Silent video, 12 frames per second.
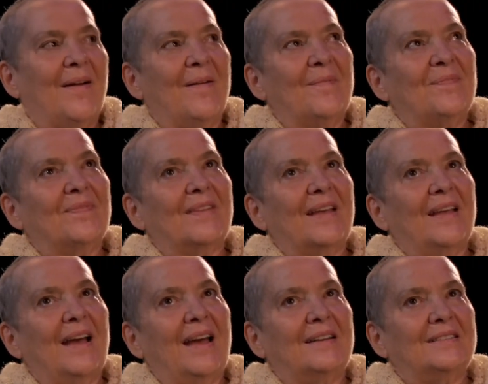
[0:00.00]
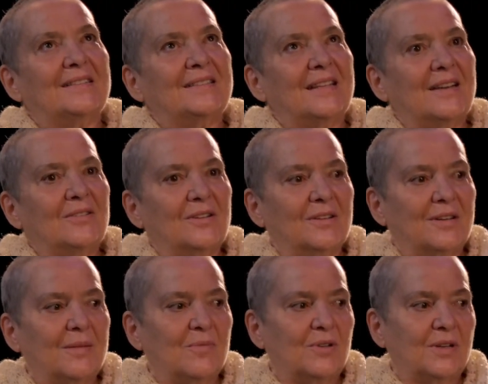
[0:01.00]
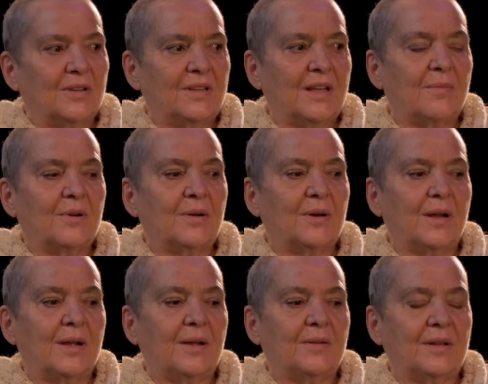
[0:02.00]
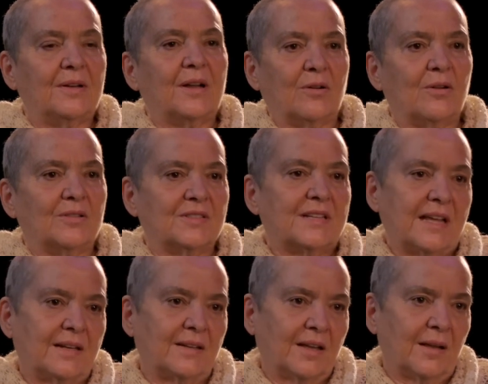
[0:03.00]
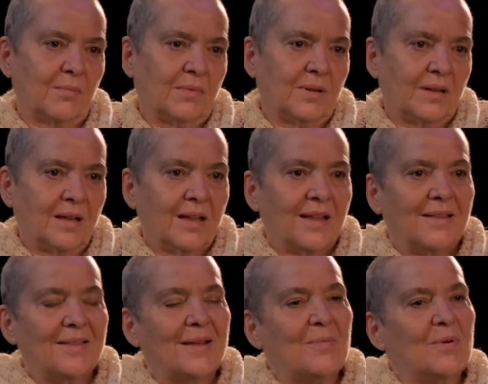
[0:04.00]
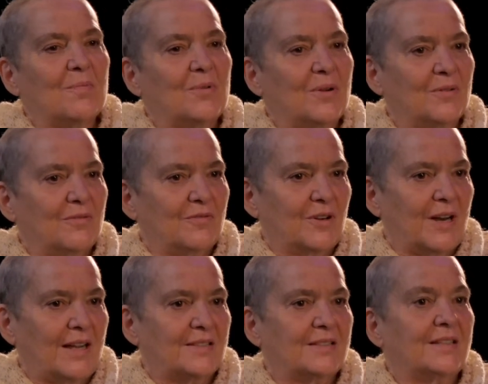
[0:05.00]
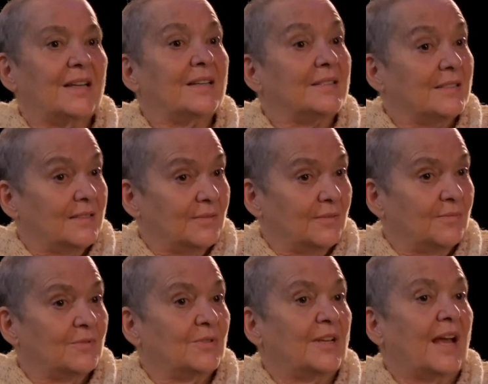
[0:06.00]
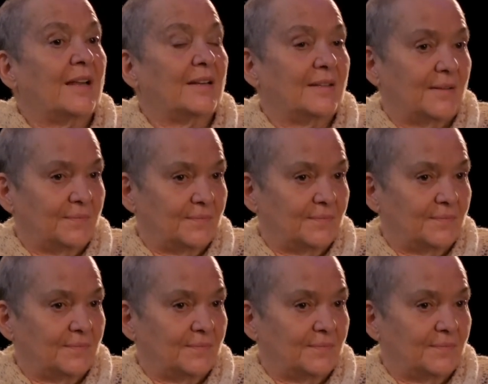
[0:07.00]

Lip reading: And Stenthor and Grímur, they were, they're now called Sten and Gim. Mm-hmm. They were brought over as kids to Canada.